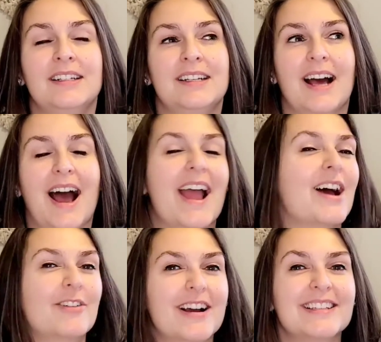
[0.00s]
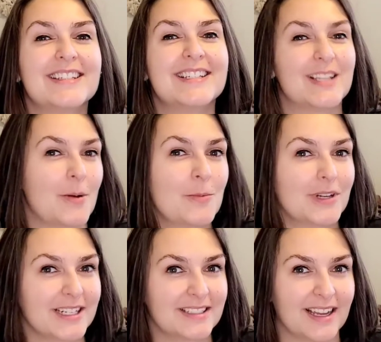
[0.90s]
I have gotten some
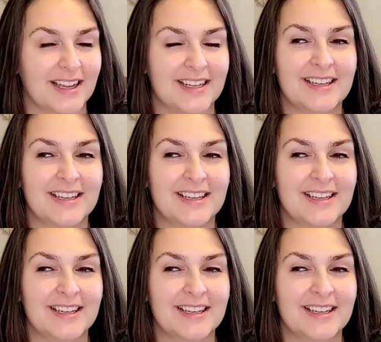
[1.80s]
work done.